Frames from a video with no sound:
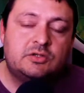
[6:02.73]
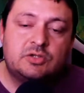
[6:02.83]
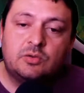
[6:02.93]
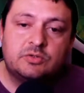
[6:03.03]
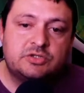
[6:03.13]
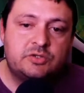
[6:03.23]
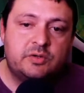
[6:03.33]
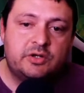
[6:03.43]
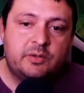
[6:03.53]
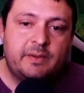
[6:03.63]
to almost two
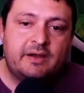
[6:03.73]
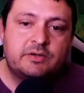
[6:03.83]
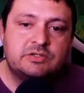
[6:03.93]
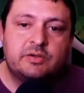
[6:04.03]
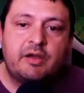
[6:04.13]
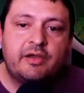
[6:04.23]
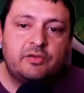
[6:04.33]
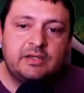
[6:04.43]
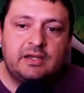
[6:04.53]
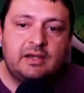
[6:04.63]
hundred power, so now I
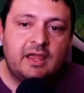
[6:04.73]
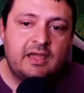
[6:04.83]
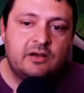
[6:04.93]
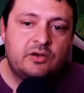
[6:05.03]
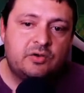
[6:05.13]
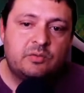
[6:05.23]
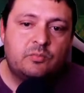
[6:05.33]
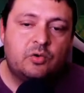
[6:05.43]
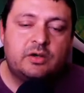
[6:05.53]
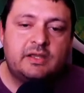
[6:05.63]
only need eight hundred
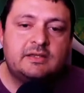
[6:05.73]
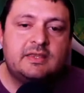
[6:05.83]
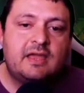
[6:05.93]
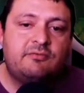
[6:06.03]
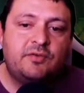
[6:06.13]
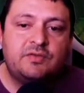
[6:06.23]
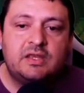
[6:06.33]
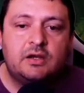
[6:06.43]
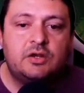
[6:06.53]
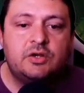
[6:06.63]
more to get to that
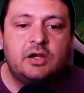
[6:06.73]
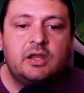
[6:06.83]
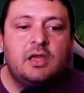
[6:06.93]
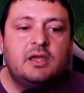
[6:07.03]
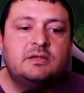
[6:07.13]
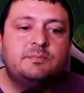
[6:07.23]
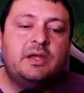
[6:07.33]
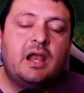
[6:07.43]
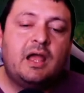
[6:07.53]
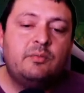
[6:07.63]
fifteen hundred,
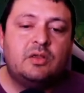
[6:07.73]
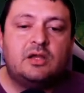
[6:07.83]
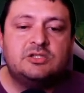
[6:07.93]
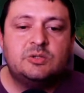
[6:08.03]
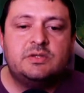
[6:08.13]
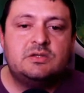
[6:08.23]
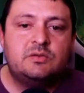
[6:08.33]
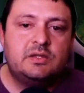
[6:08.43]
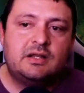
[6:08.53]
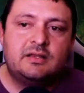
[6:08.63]
but I will also be
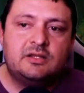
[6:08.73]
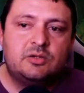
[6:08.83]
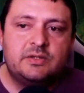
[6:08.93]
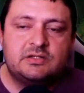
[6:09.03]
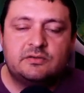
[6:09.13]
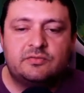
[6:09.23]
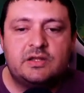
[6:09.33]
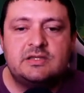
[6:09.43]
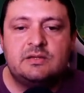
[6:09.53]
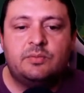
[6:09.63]
doing a little bit of
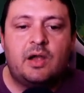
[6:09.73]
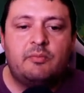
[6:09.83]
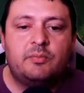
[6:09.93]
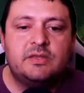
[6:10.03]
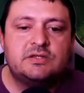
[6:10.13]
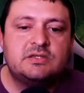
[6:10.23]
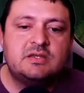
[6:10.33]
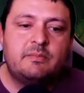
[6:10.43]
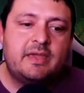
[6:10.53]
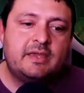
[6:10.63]
renting probably just
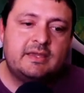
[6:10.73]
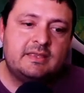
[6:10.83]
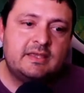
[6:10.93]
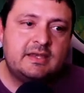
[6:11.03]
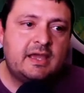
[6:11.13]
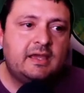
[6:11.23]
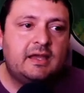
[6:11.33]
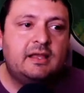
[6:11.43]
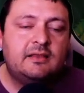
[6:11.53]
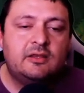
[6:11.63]
to make the deck
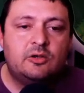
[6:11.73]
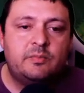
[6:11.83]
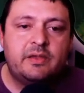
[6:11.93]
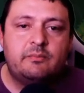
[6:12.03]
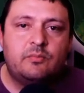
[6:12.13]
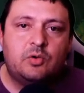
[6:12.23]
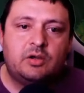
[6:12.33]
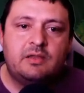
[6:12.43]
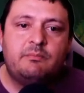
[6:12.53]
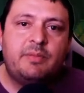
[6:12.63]
a little bit more
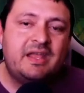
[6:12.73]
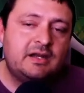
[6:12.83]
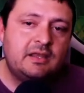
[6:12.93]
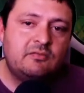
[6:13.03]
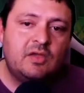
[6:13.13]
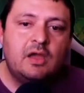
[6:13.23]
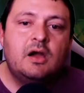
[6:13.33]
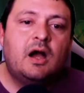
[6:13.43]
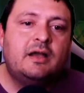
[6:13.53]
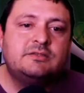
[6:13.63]
competitive.
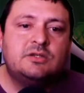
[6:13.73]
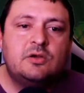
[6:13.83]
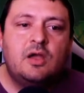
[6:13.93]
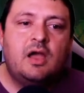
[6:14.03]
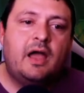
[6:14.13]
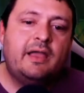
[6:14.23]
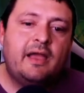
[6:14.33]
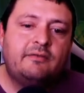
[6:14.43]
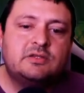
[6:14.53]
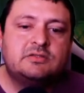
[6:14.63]
Also, I
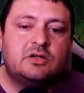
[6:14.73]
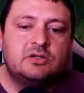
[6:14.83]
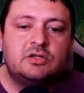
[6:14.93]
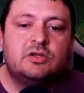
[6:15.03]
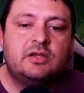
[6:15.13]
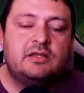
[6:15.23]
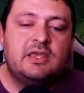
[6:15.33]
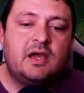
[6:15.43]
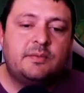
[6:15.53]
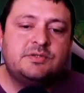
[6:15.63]
have to start to look at
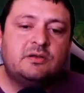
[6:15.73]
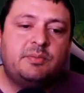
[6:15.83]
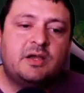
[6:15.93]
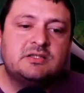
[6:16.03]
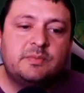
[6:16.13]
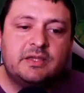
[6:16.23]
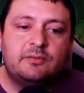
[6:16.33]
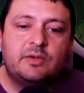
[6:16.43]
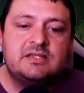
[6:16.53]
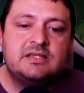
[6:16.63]
the option of possibly
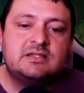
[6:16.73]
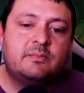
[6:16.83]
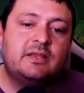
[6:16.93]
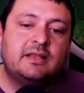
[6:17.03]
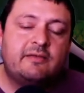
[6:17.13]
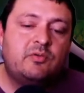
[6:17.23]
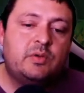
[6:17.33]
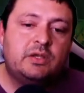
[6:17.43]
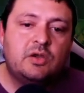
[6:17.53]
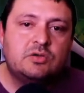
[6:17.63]
renting some of the level
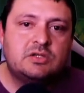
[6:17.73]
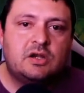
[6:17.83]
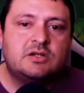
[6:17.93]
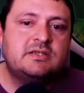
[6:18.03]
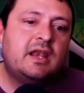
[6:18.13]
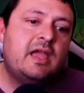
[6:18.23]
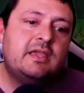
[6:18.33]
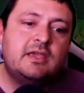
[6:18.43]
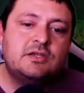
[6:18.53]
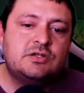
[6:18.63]
one ghost cards that I
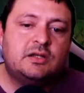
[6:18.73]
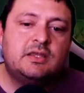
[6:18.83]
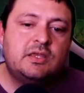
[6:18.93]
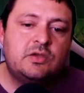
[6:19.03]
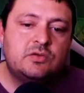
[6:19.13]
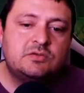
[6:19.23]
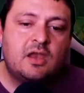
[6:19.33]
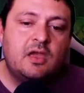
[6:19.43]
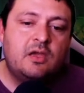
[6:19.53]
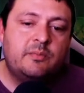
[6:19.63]
occasionally used,
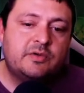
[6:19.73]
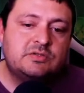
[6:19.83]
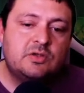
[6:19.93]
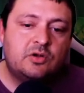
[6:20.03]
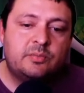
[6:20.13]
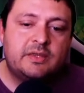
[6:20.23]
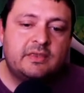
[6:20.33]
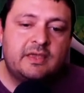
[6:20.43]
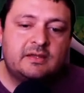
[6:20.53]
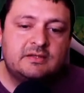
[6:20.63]
most notably
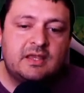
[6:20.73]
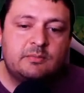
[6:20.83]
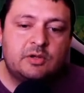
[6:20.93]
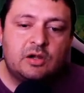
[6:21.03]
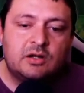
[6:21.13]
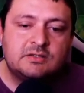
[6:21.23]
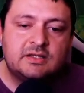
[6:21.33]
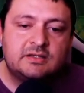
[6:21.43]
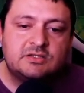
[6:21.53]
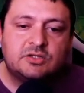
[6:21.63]
the Untamed cards
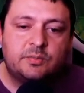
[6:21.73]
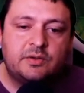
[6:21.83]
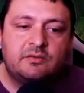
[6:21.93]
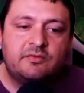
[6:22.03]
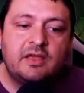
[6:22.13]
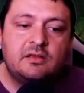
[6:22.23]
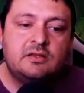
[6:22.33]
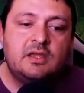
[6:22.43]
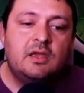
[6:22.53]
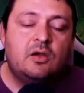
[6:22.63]
like the Serpent of
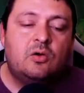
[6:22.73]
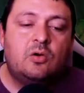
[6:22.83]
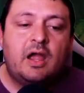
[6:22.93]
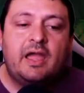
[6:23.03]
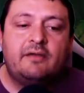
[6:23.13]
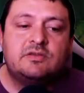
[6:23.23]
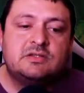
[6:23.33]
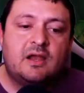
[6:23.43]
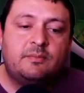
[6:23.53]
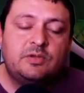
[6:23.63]
Eld, or I have to
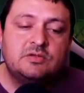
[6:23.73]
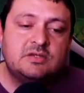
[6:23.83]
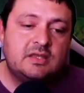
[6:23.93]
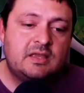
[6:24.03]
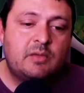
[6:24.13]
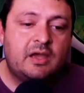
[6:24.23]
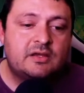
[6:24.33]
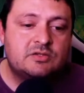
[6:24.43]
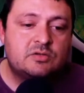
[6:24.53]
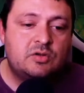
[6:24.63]
stop using them. I
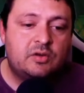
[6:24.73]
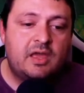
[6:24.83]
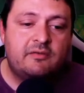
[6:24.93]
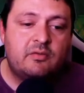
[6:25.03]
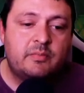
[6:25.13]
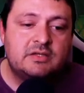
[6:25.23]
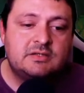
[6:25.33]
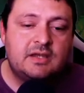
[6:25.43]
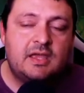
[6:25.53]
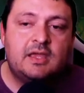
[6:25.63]
also don't have a
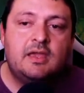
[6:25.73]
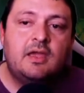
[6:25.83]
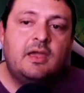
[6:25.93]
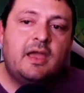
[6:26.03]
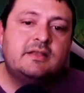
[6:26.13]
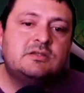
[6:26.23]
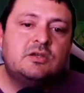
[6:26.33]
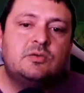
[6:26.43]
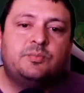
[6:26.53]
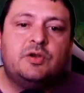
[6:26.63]
Mustang, and
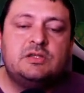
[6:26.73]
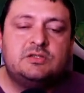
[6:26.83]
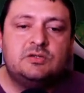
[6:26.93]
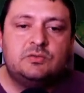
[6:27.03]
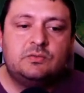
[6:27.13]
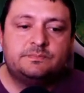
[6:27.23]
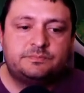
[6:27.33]
so pretty soon,